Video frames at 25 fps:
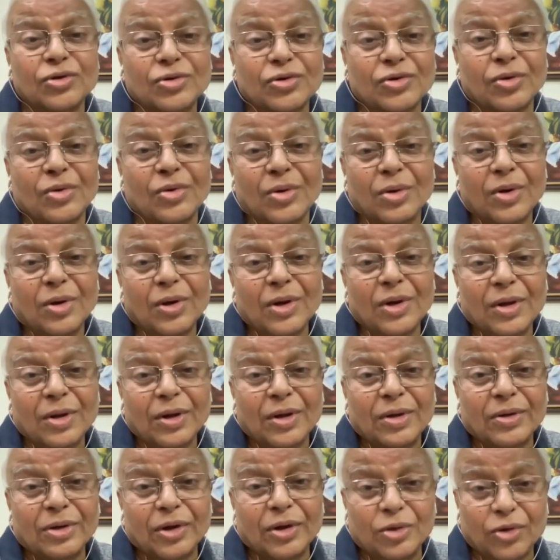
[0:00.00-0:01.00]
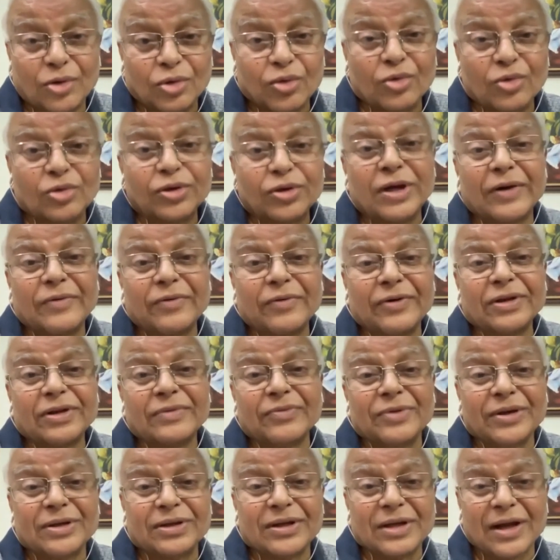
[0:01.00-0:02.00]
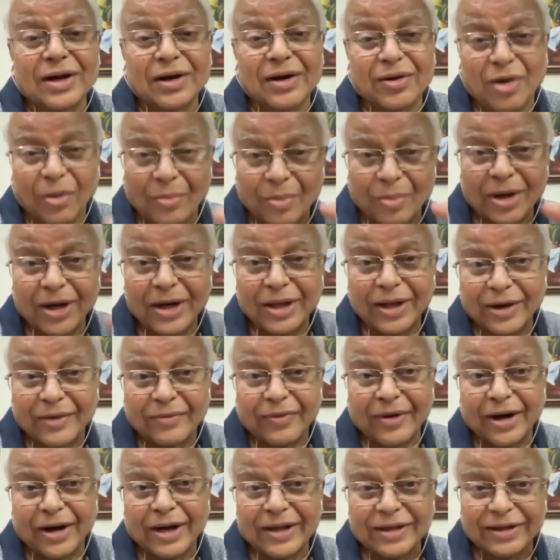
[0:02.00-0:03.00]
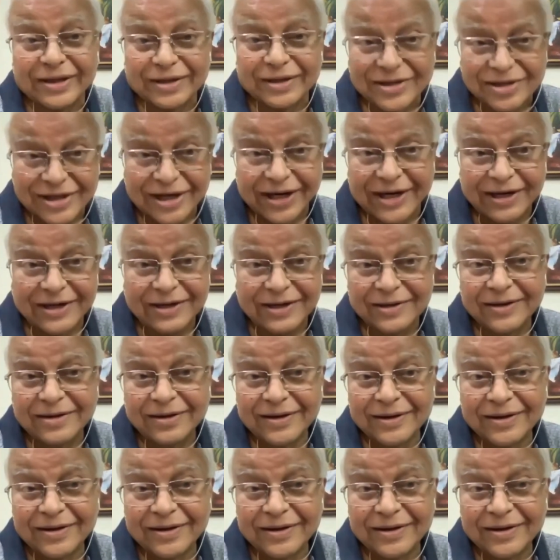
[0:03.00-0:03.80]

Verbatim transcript: So the tools that we, which are commonly required are the stent,